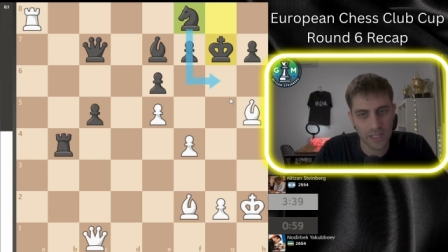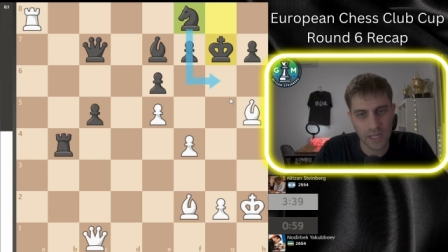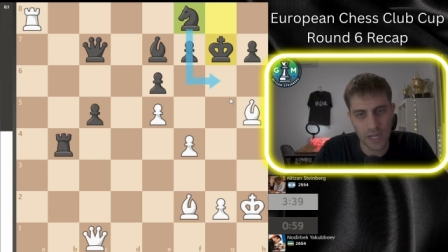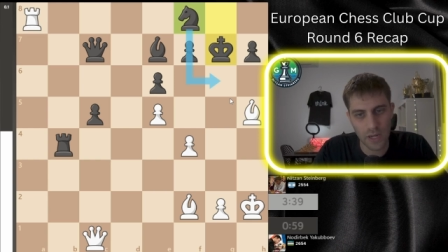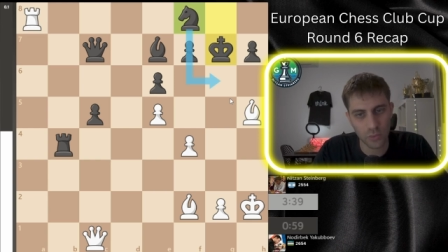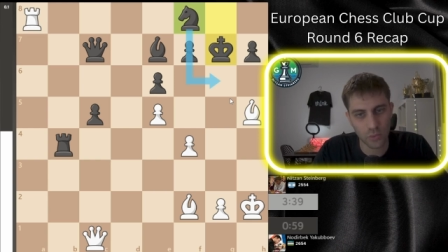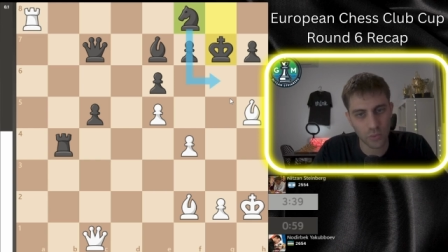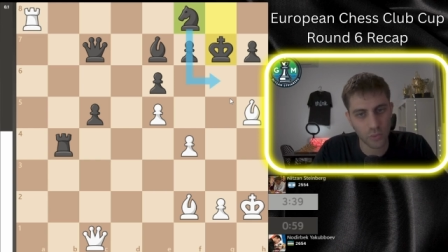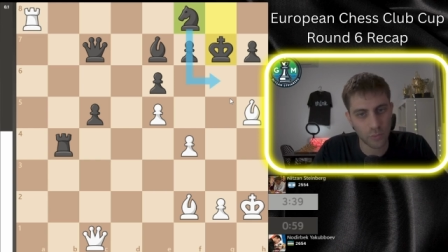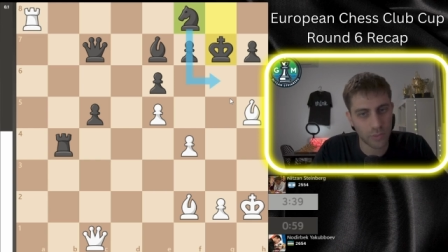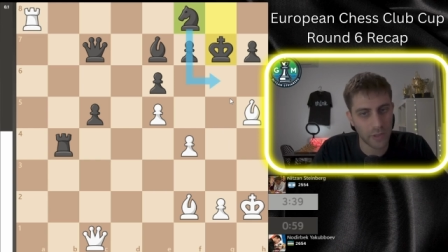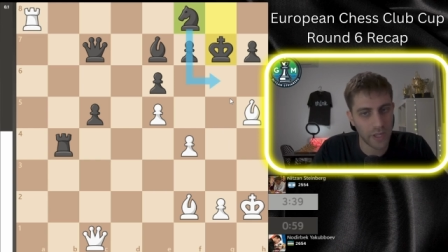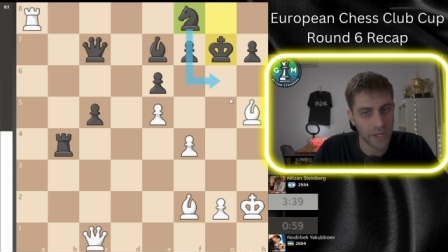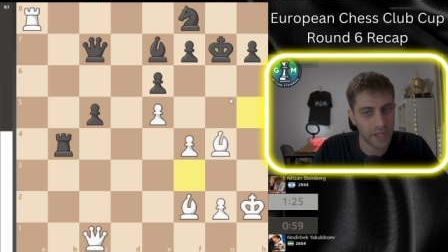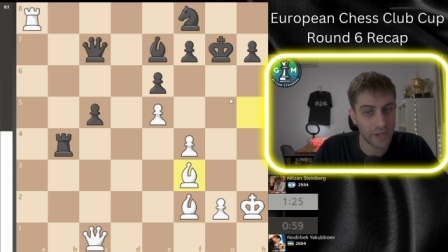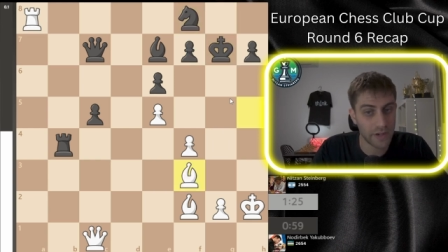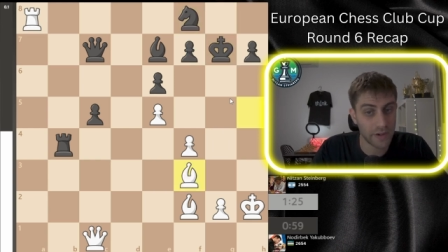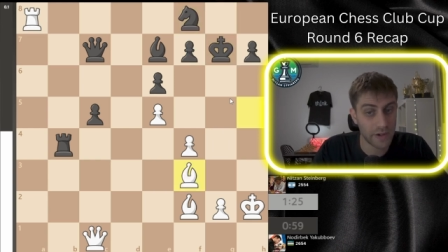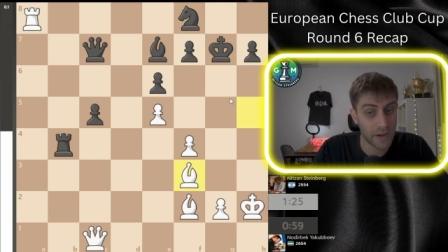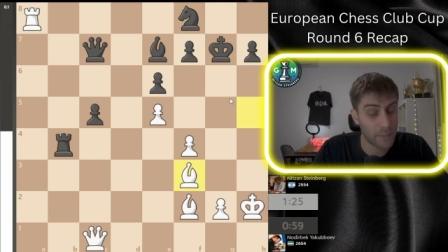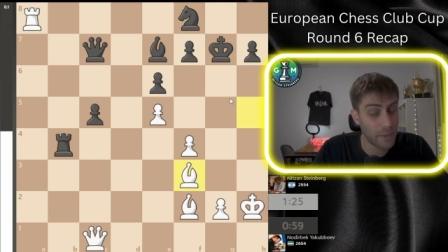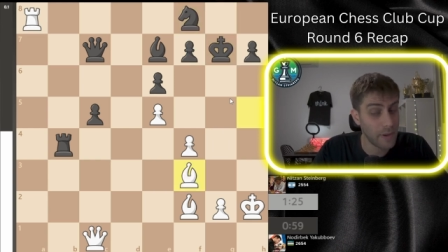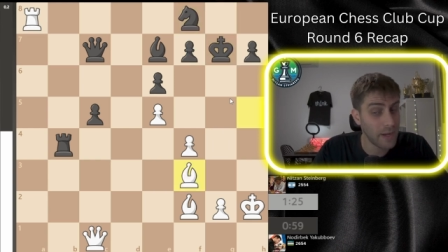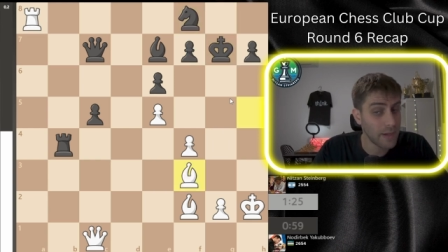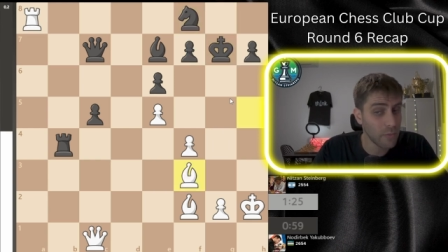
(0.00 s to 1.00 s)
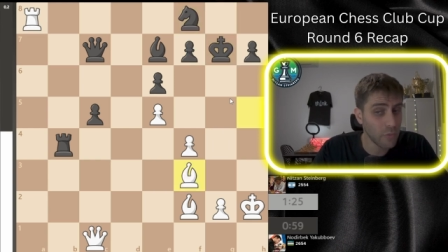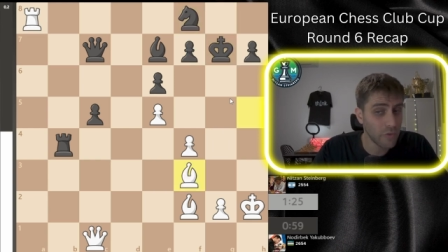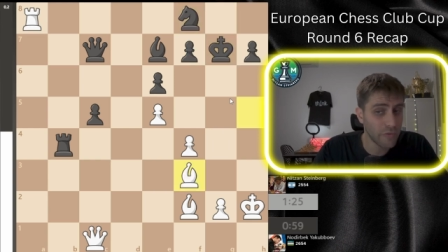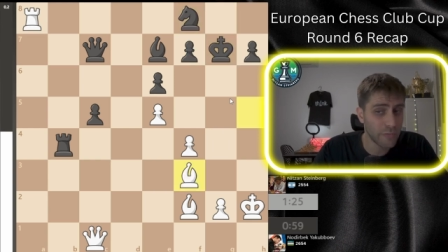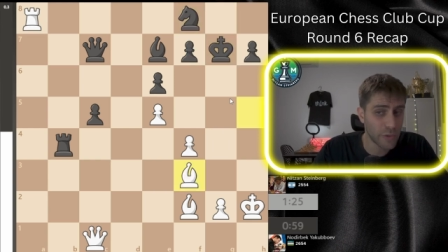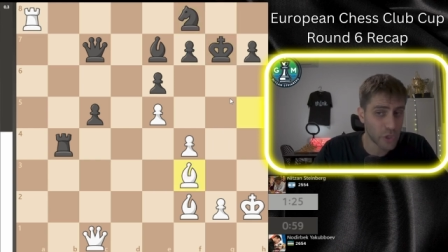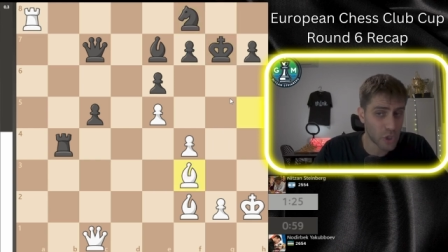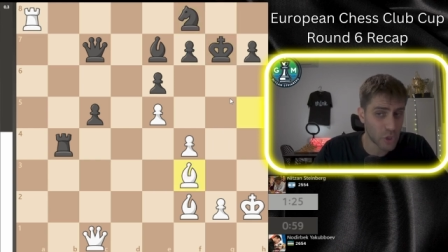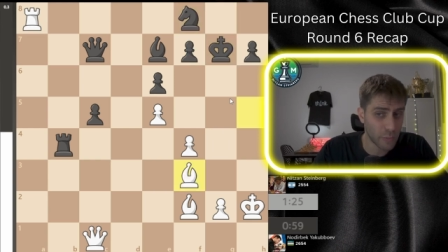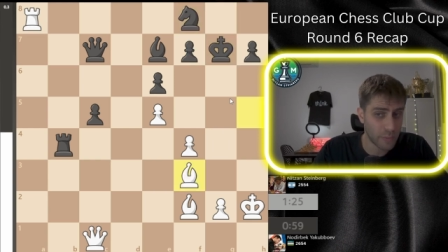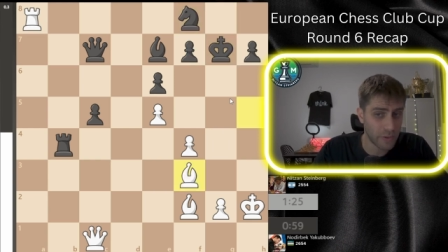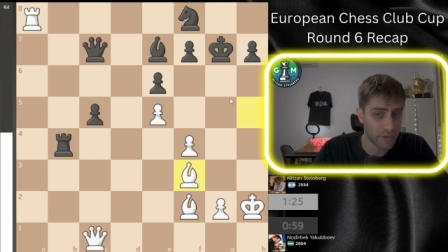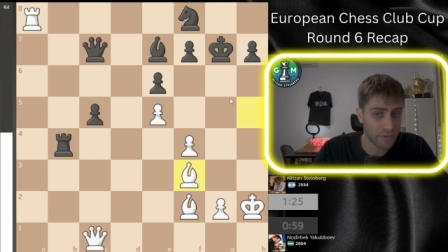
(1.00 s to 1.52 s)
how to play here i played a move
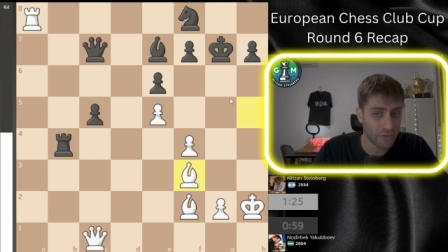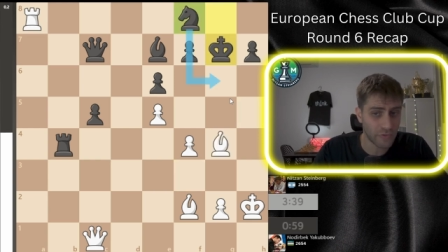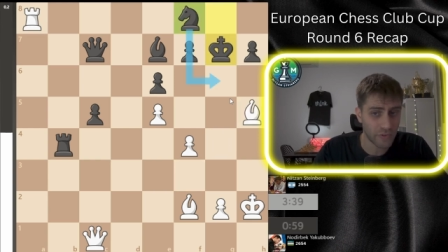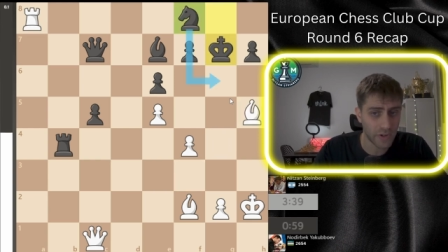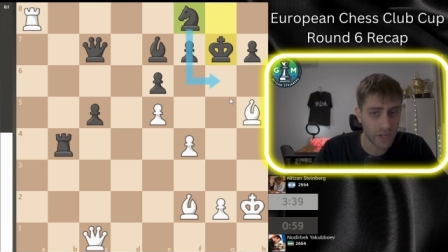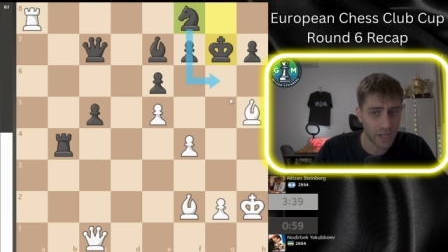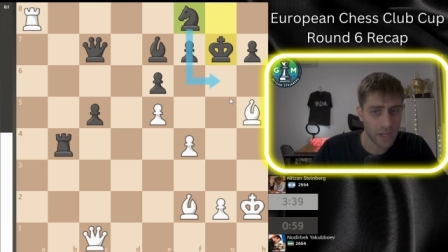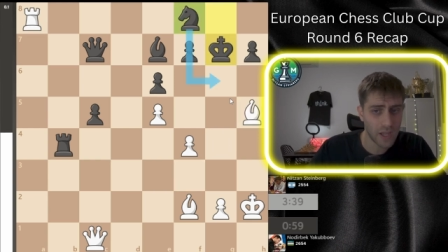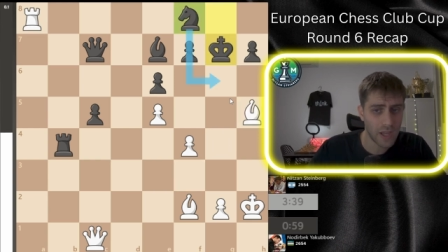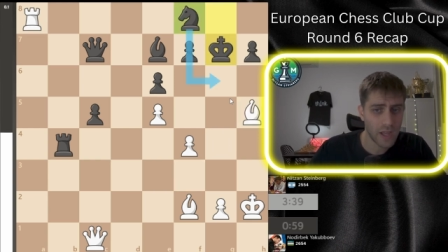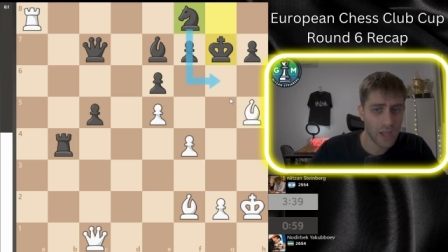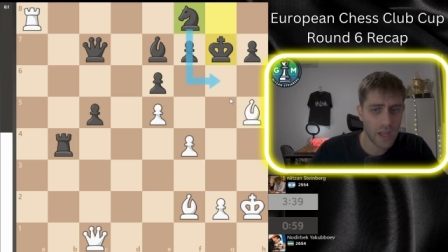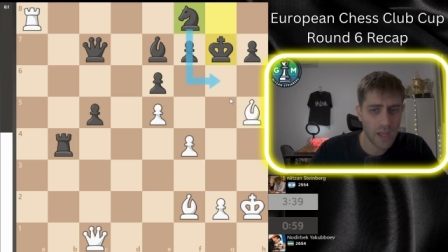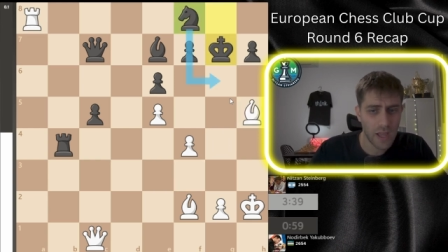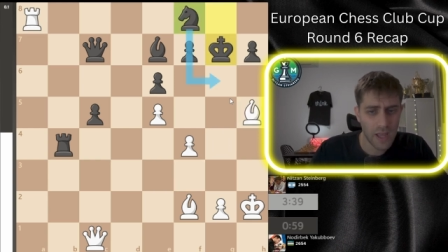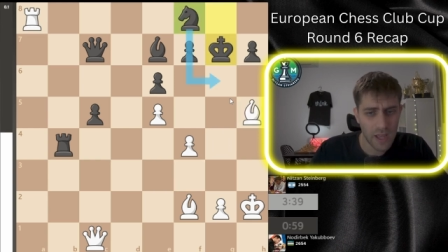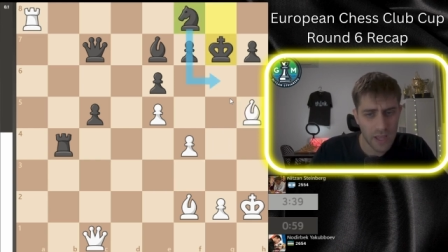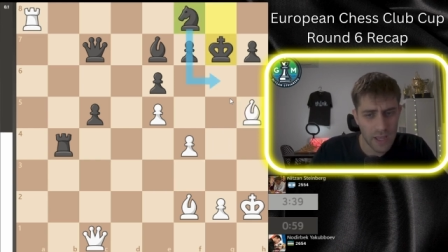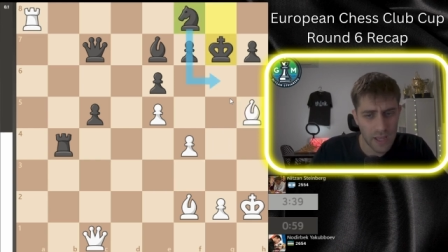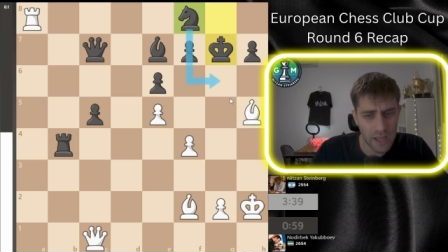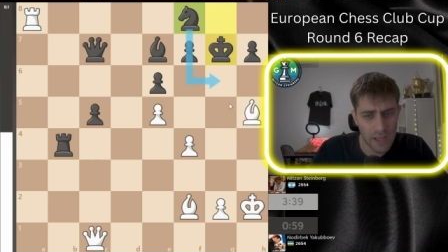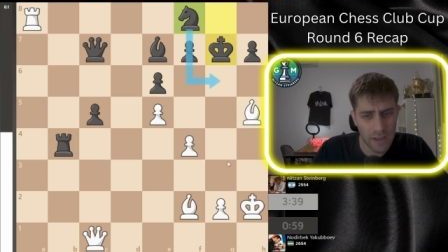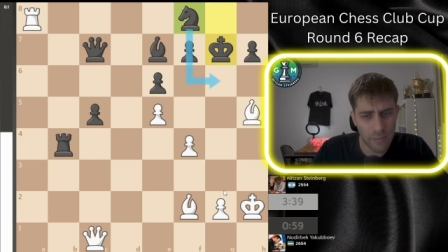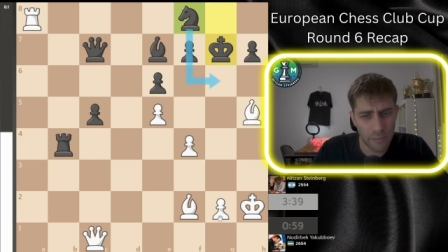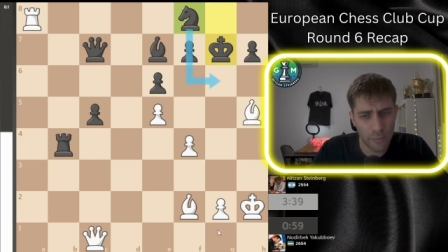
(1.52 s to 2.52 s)
bishop f3 uh,